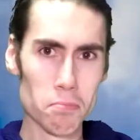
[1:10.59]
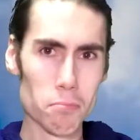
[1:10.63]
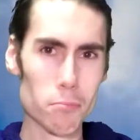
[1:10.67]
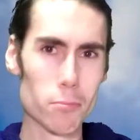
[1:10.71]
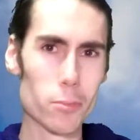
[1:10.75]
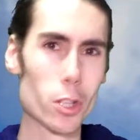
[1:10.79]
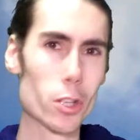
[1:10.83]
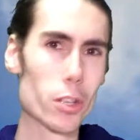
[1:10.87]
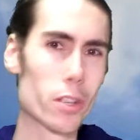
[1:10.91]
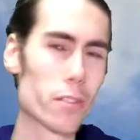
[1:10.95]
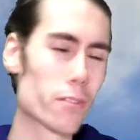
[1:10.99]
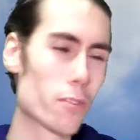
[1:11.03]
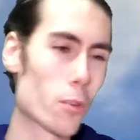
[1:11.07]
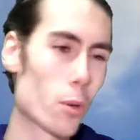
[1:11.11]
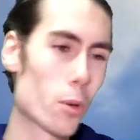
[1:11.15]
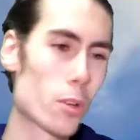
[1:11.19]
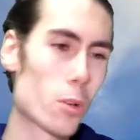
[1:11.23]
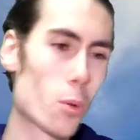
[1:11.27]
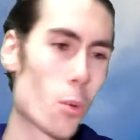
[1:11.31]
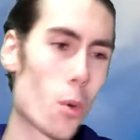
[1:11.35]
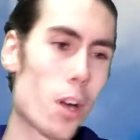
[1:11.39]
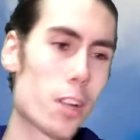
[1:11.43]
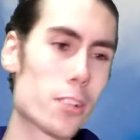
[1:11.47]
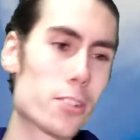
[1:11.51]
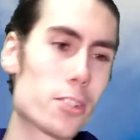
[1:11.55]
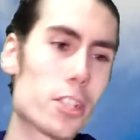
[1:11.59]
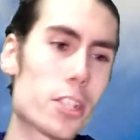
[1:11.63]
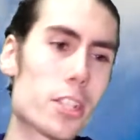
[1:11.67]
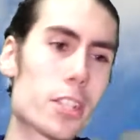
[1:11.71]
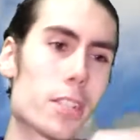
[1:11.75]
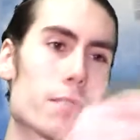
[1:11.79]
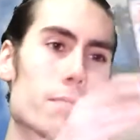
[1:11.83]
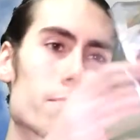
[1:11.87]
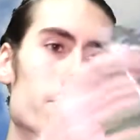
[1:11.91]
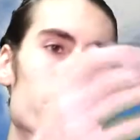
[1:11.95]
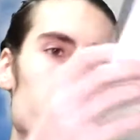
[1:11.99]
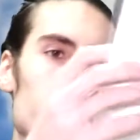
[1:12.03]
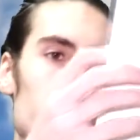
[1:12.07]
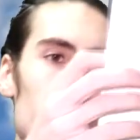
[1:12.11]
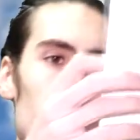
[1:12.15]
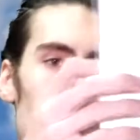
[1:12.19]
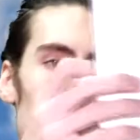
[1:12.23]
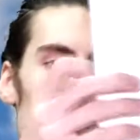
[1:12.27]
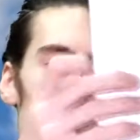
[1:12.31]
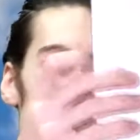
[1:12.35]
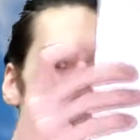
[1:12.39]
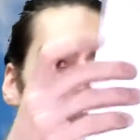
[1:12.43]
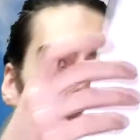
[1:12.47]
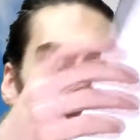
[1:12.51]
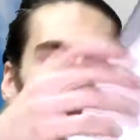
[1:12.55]
looking forward to watching
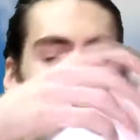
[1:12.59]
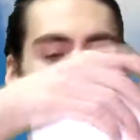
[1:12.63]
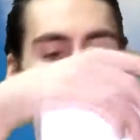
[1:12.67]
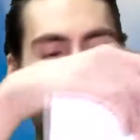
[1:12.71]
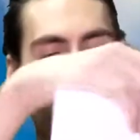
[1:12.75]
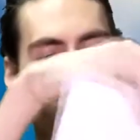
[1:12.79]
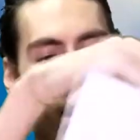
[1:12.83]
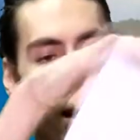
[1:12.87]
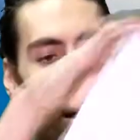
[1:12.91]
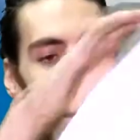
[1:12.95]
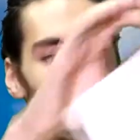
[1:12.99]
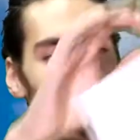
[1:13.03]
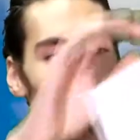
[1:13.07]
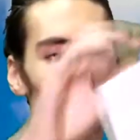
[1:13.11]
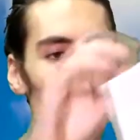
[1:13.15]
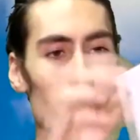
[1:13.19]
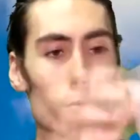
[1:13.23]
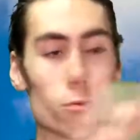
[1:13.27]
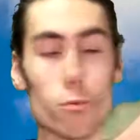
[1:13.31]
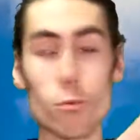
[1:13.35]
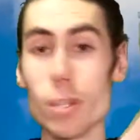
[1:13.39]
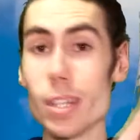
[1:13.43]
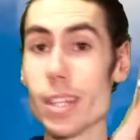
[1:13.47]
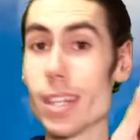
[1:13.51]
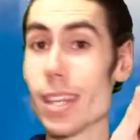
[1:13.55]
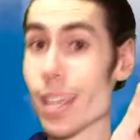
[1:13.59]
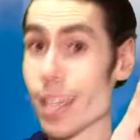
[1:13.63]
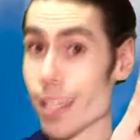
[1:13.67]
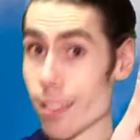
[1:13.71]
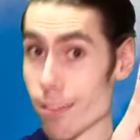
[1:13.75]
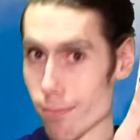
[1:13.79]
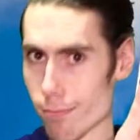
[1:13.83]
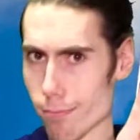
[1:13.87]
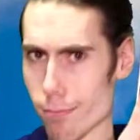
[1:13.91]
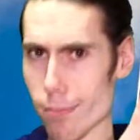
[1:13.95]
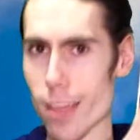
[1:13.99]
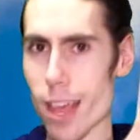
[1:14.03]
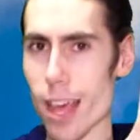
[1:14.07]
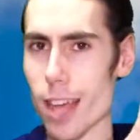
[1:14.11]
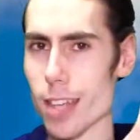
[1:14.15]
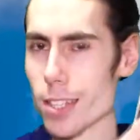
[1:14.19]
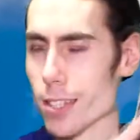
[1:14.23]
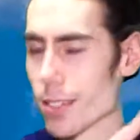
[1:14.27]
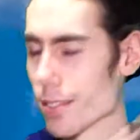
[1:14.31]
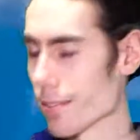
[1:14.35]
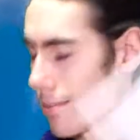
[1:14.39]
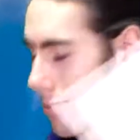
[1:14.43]
that and reading that.